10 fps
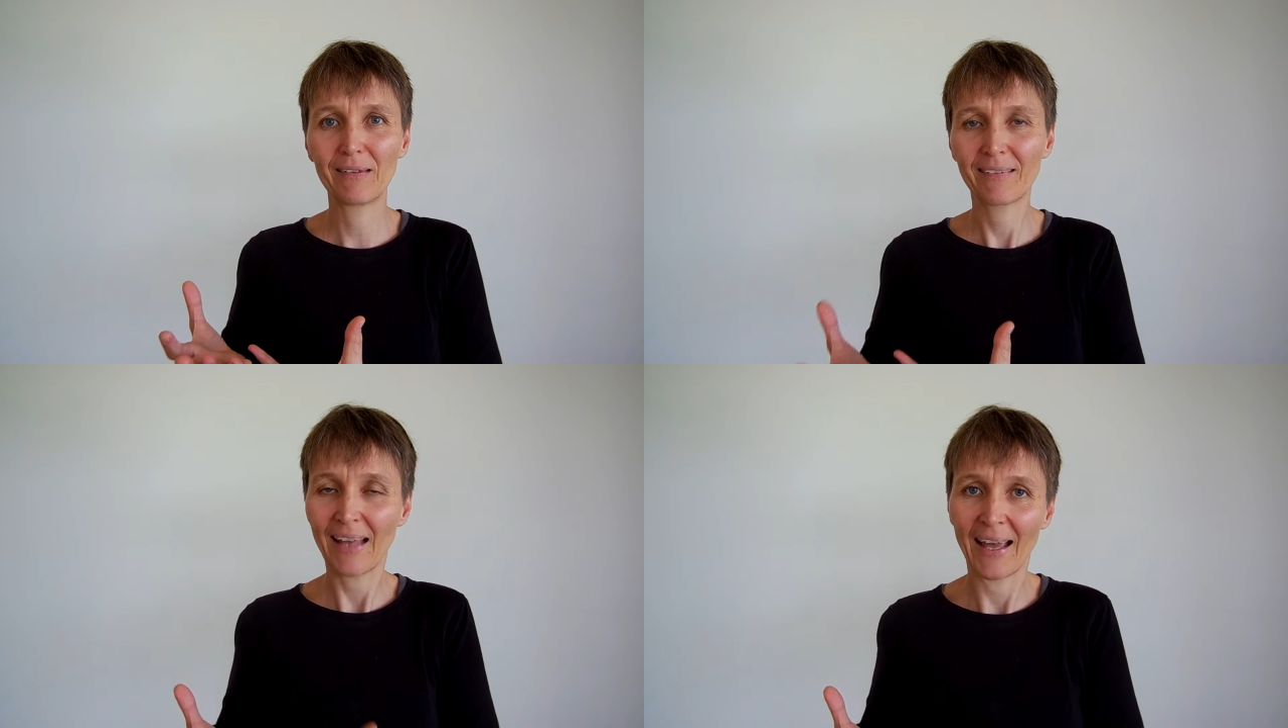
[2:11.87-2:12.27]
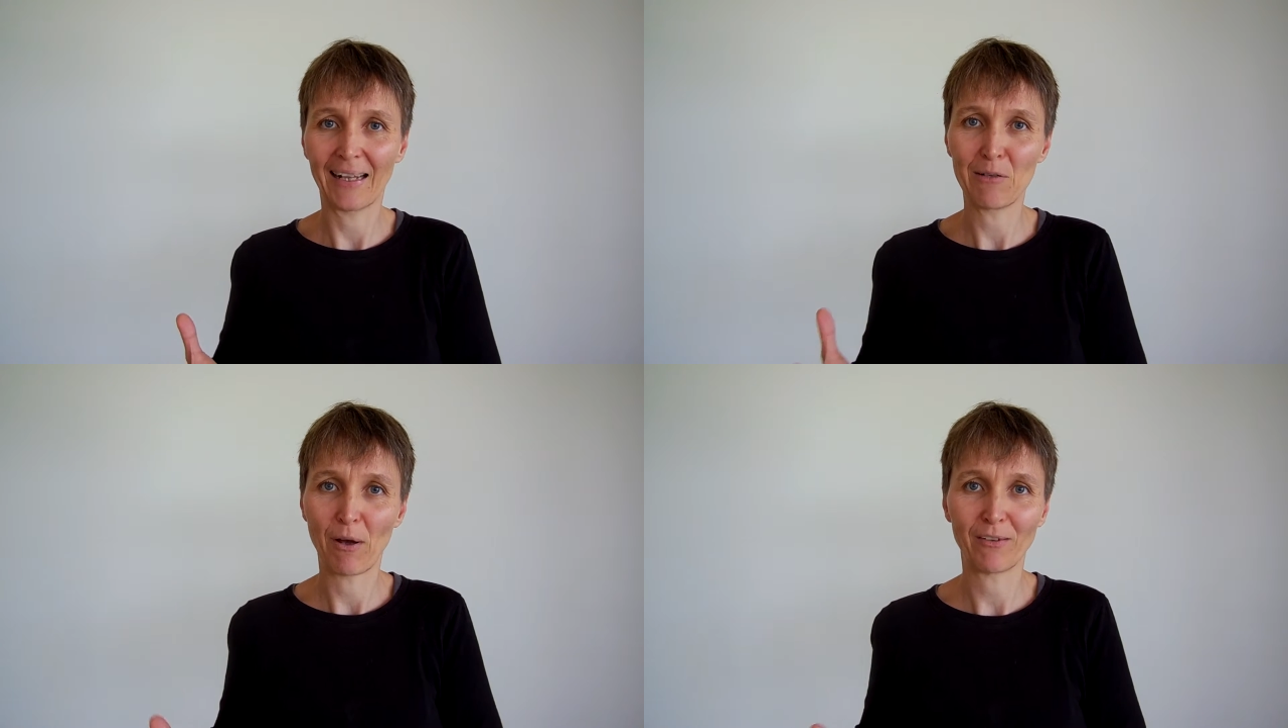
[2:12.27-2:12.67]

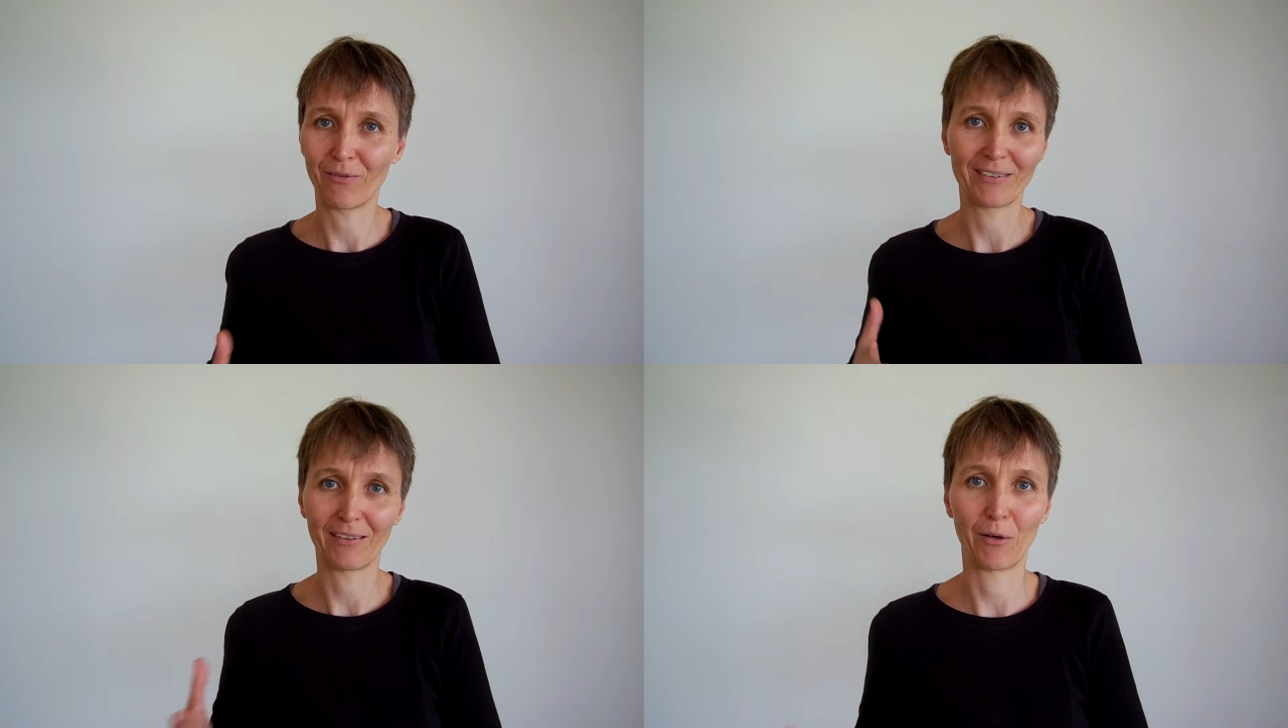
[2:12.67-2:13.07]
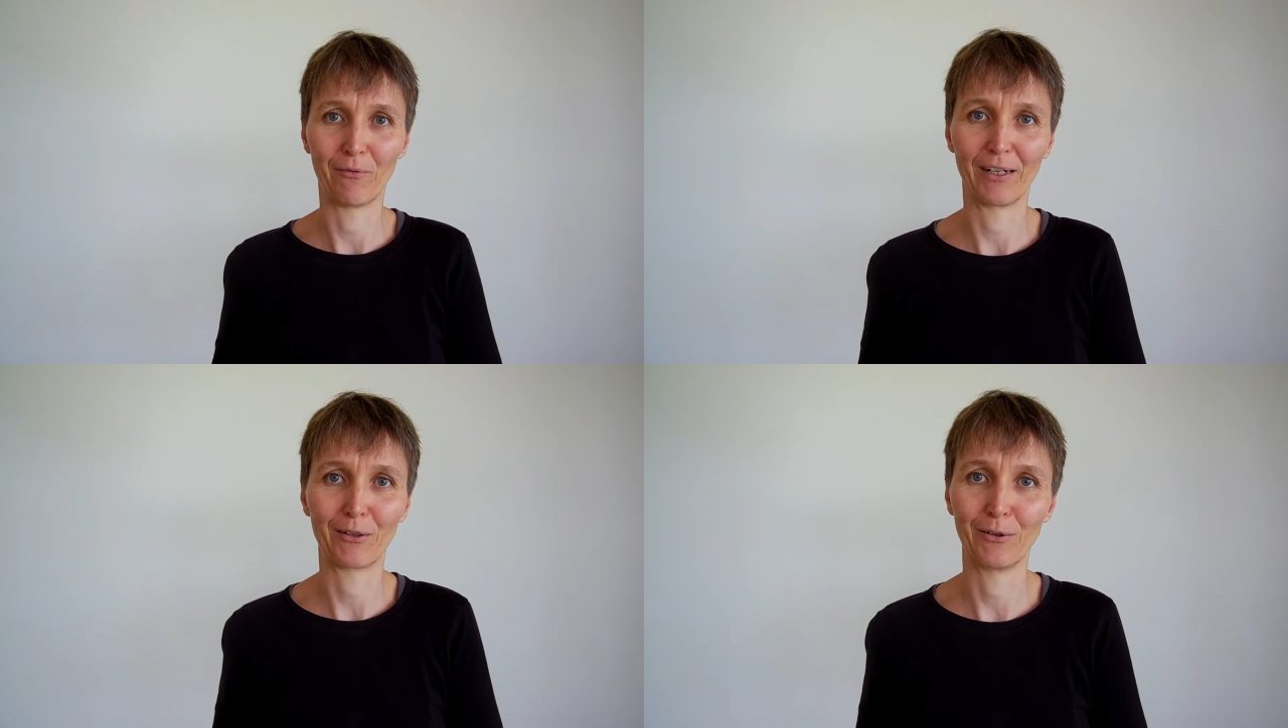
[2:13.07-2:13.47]
sadly, most of us are not
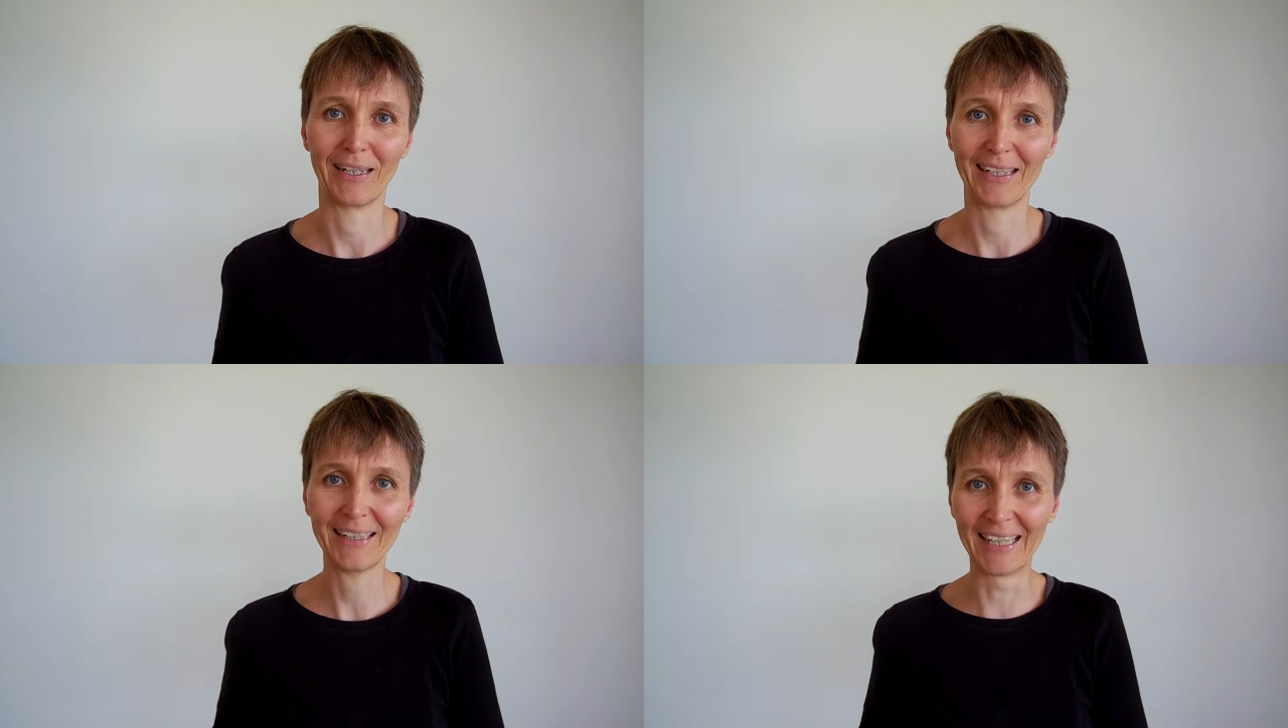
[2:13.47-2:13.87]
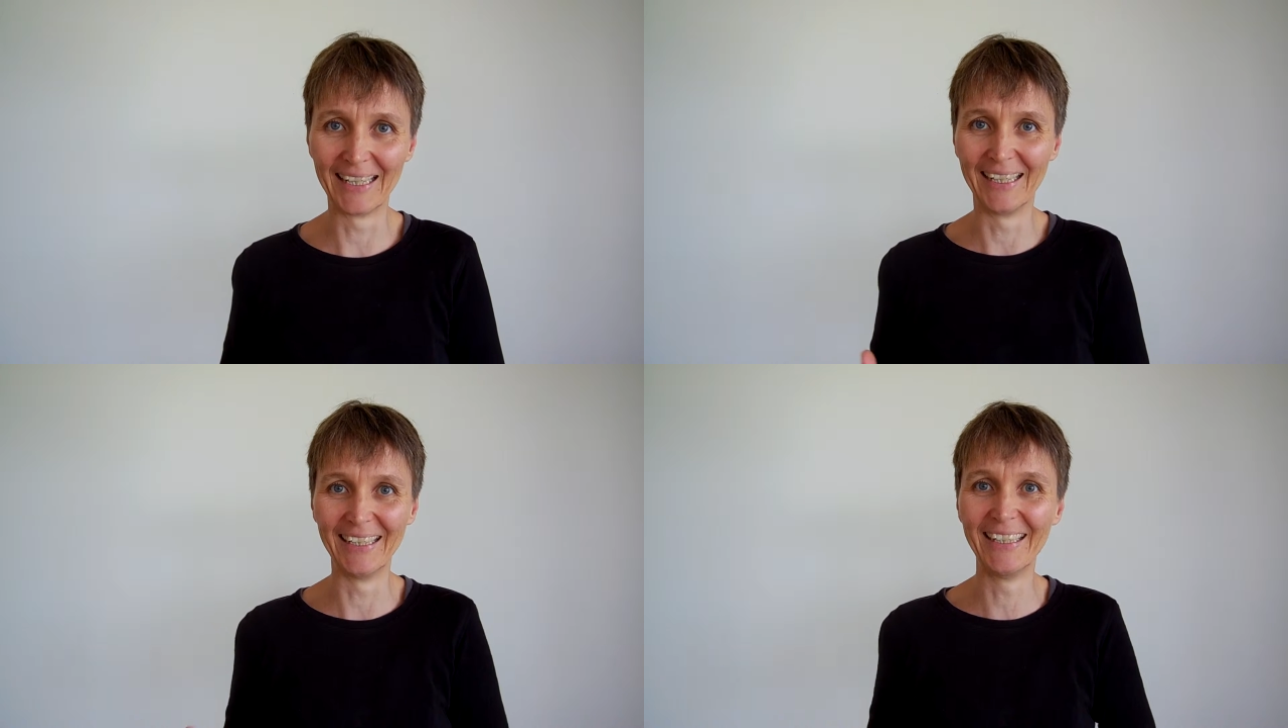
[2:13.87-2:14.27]
very good at
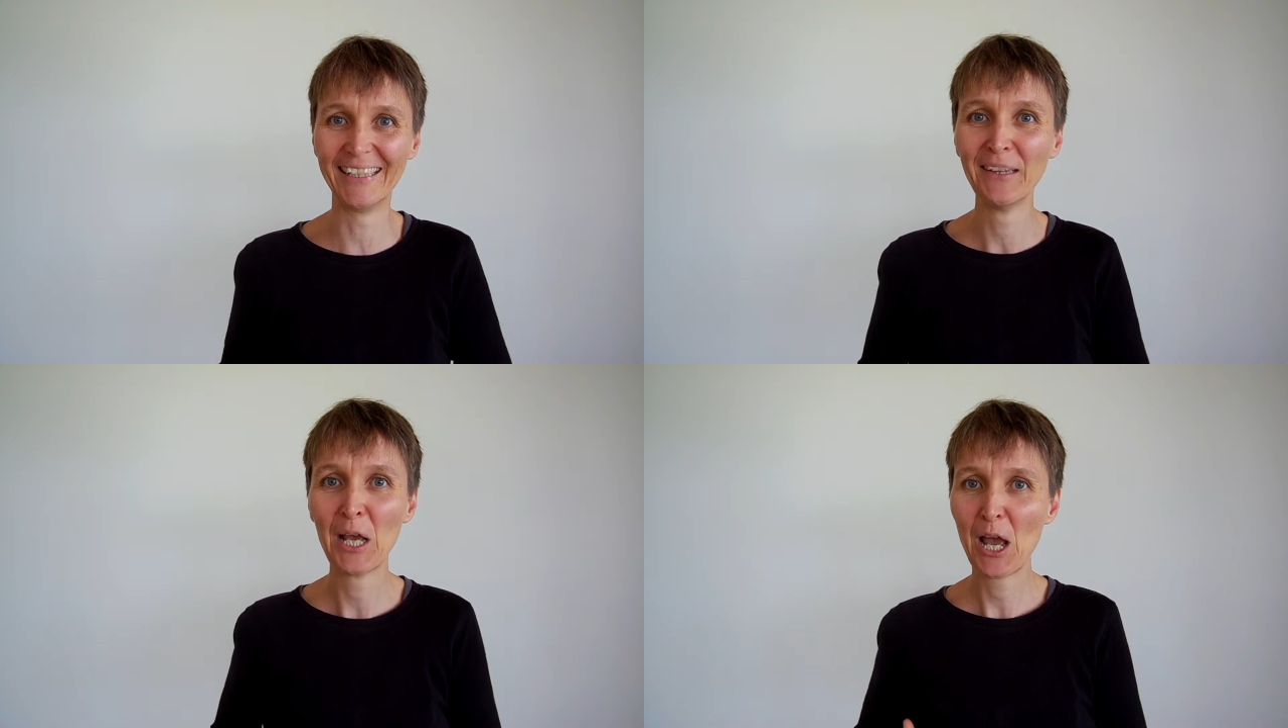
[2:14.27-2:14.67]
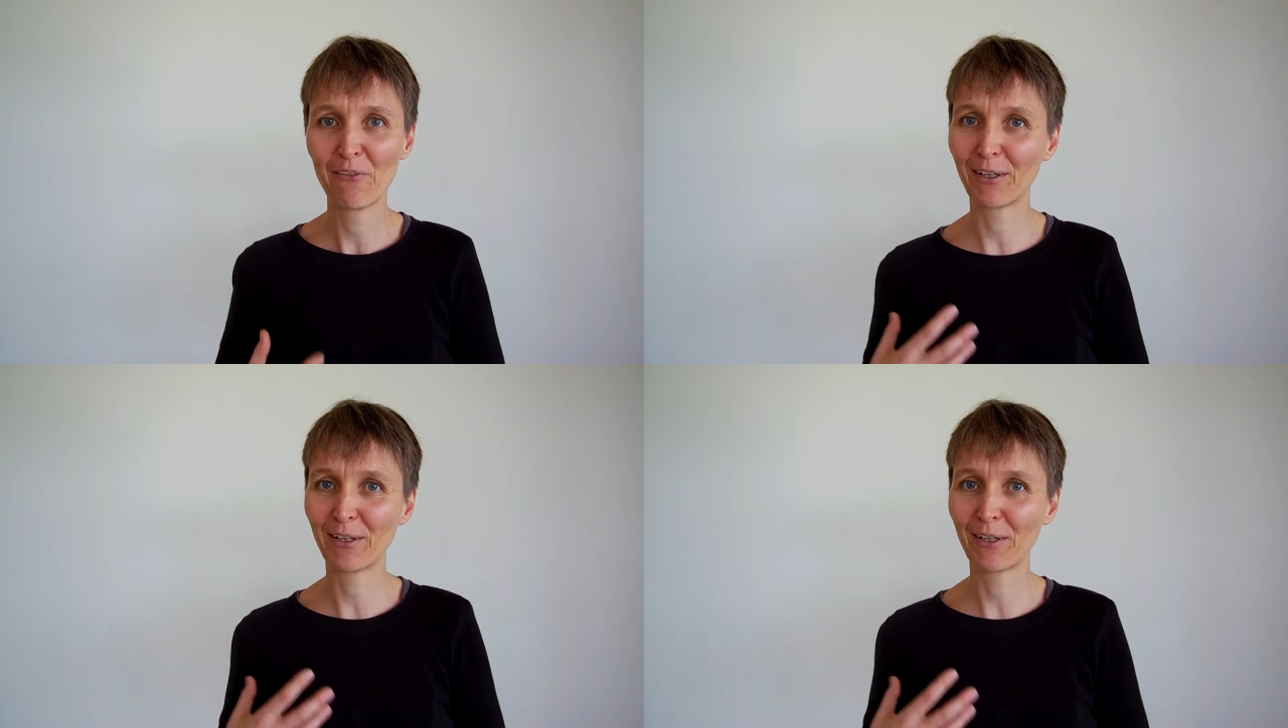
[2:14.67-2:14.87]
it.